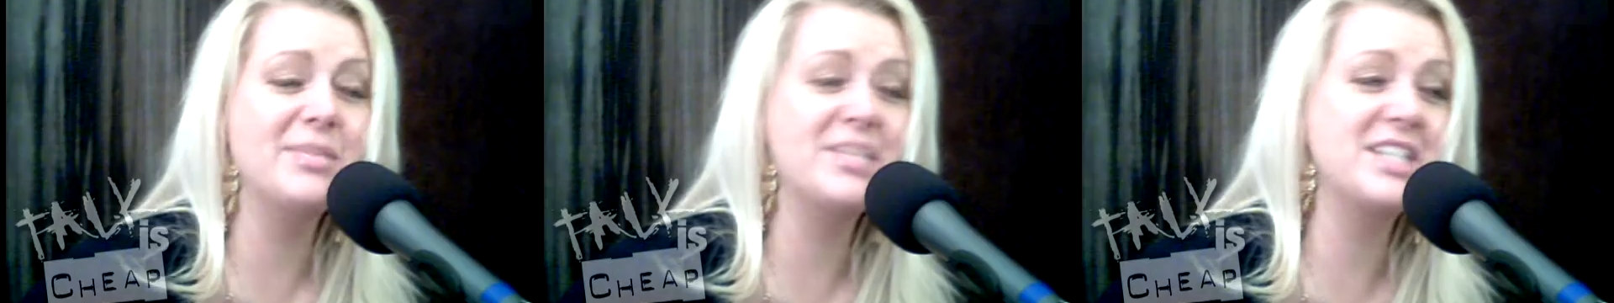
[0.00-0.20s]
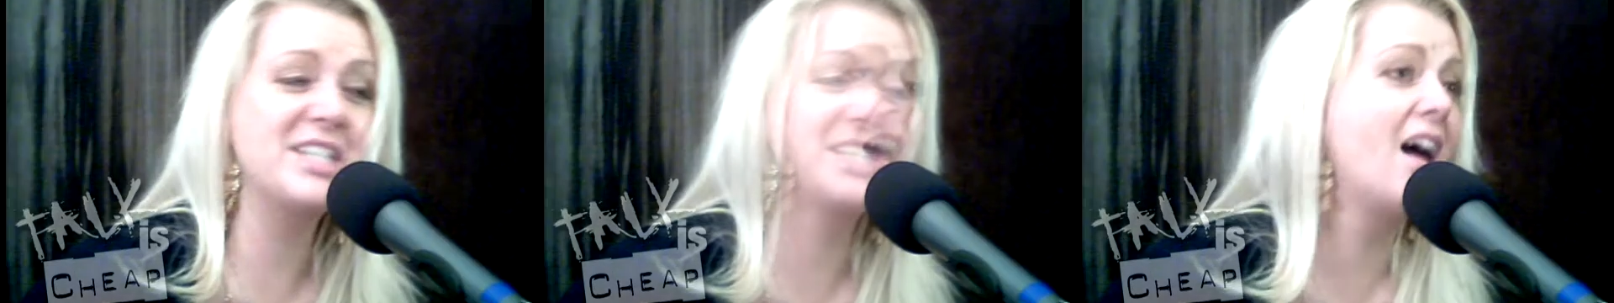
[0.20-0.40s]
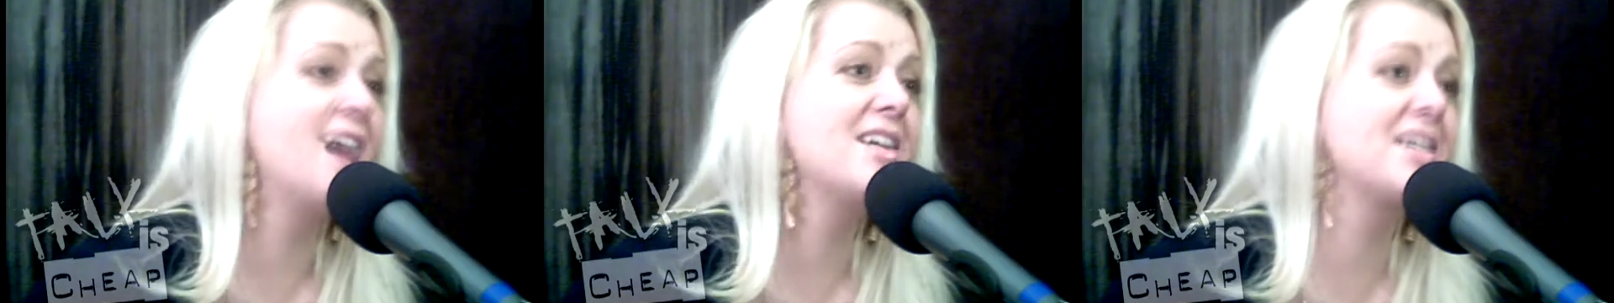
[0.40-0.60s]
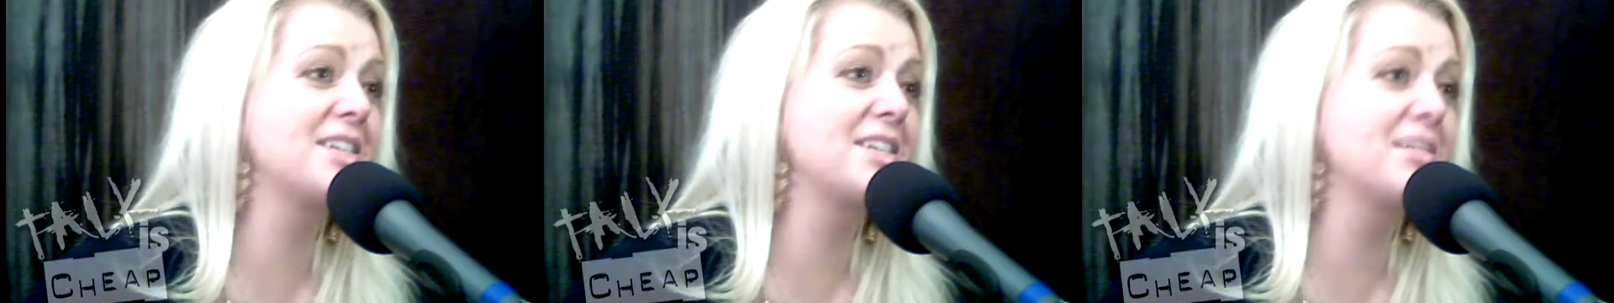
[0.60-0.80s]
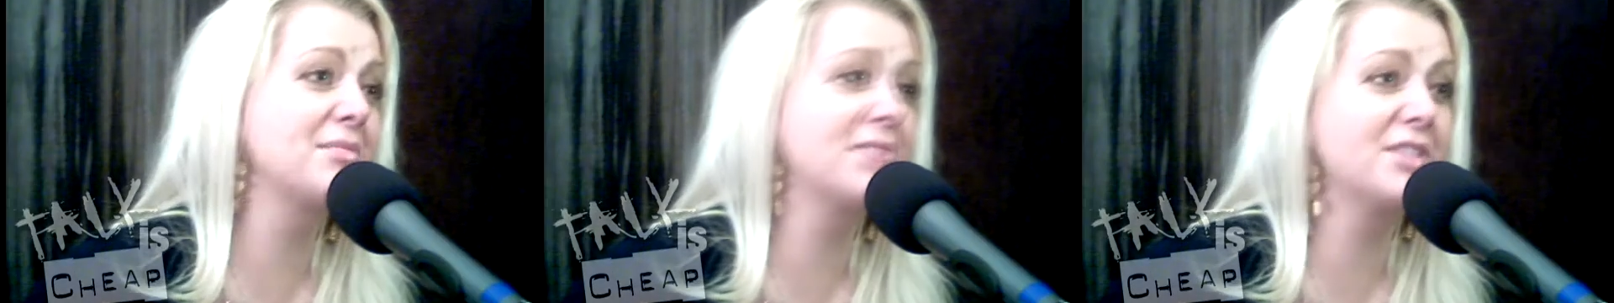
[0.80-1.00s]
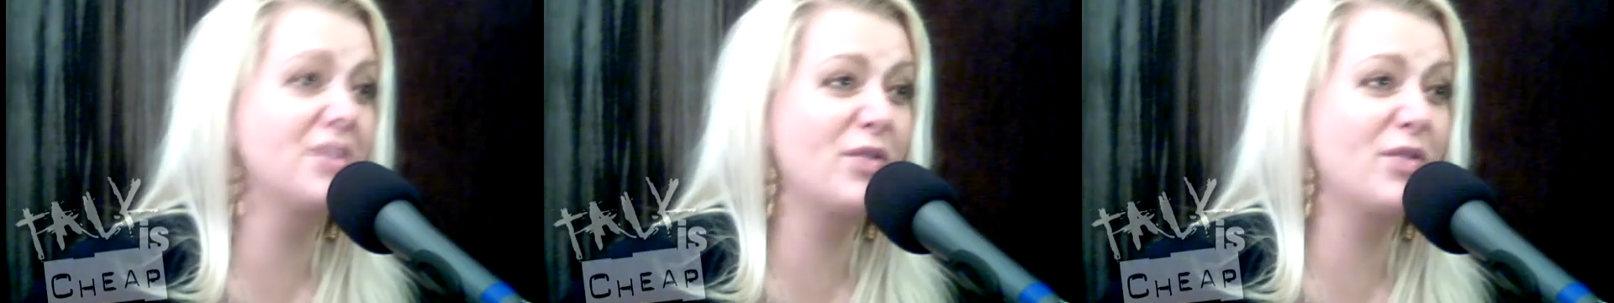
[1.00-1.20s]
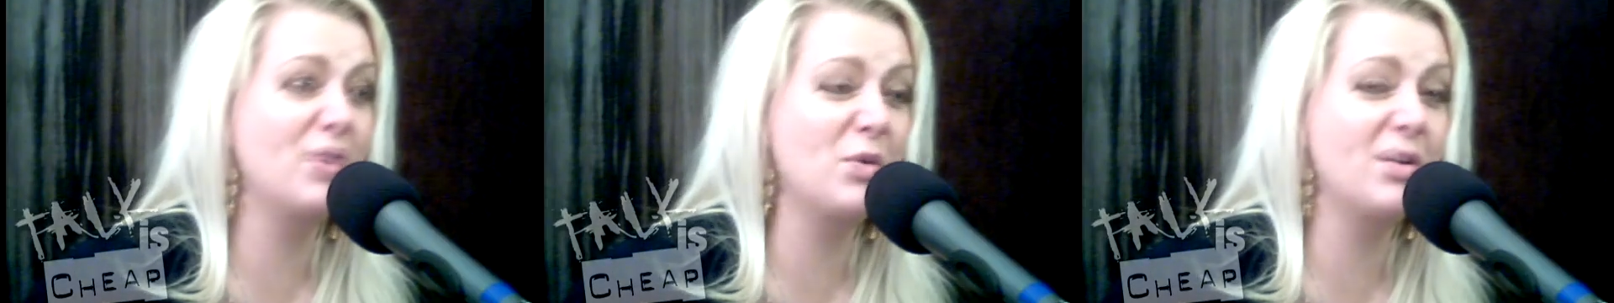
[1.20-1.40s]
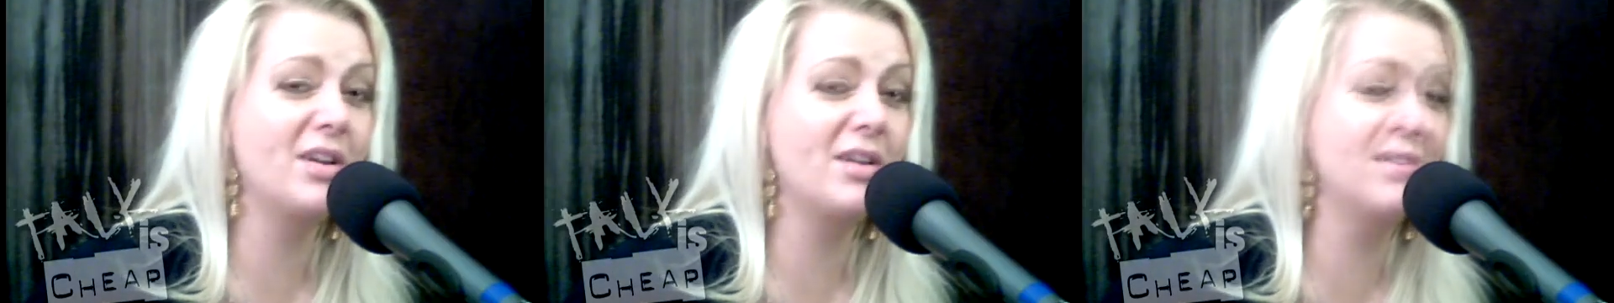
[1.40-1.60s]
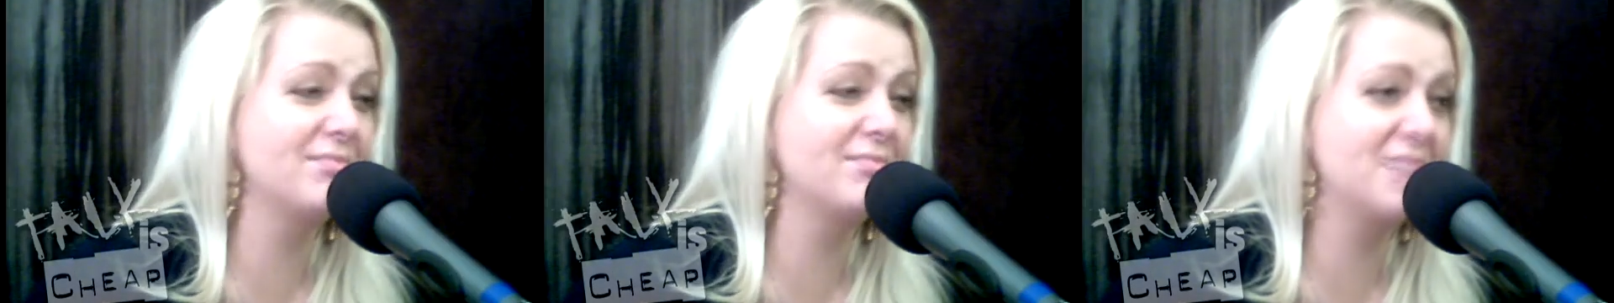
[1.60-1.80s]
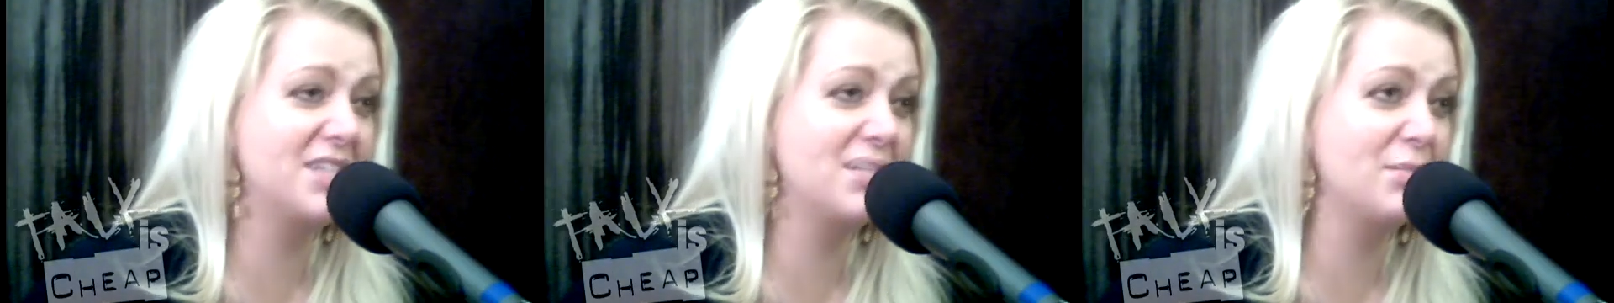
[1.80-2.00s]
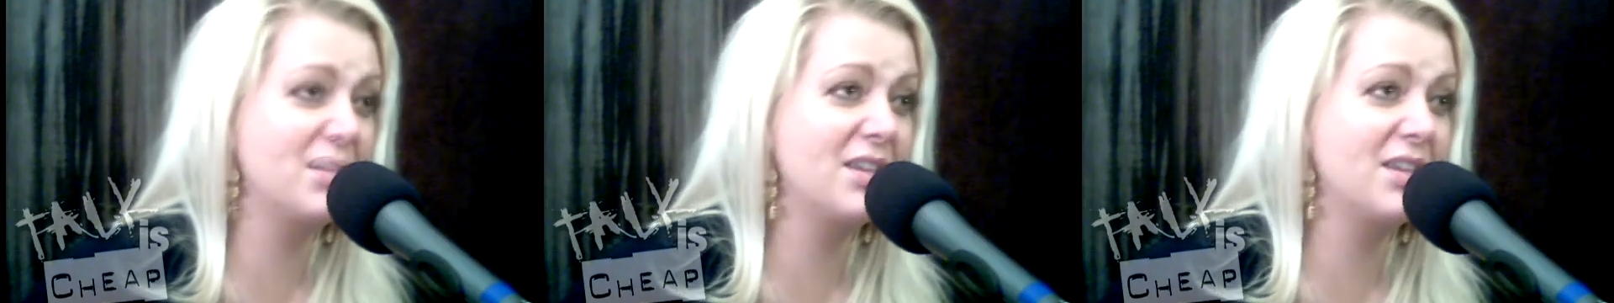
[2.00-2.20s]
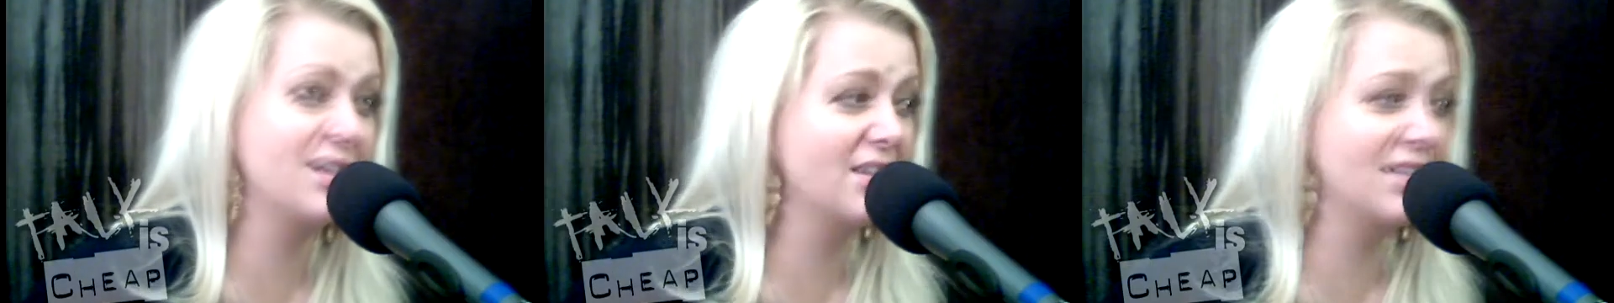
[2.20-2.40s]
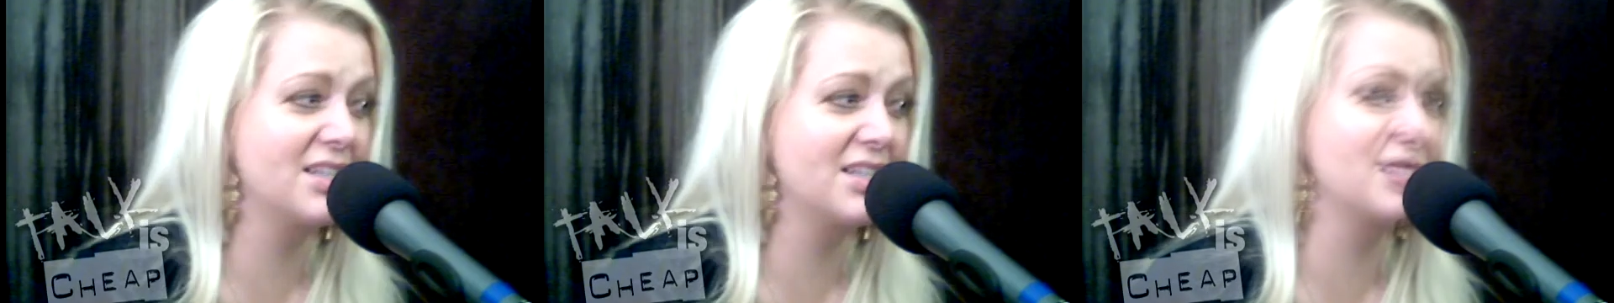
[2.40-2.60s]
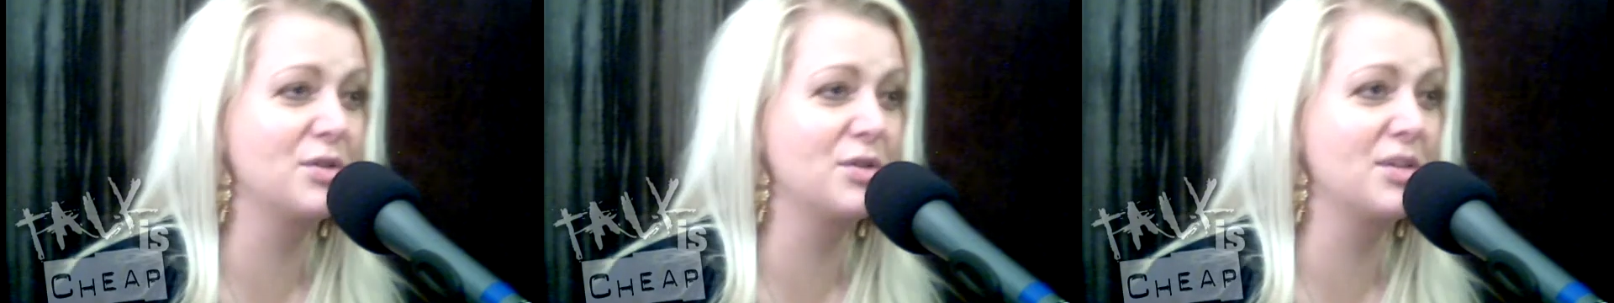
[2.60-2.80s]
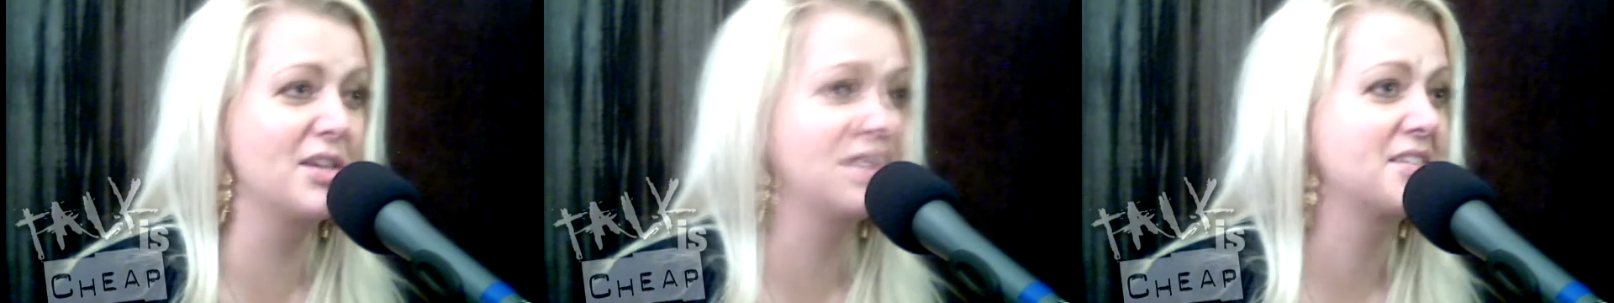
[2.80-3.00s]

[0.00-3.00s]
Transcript: I'm still awesome. So if you want to come see me, then let's do this.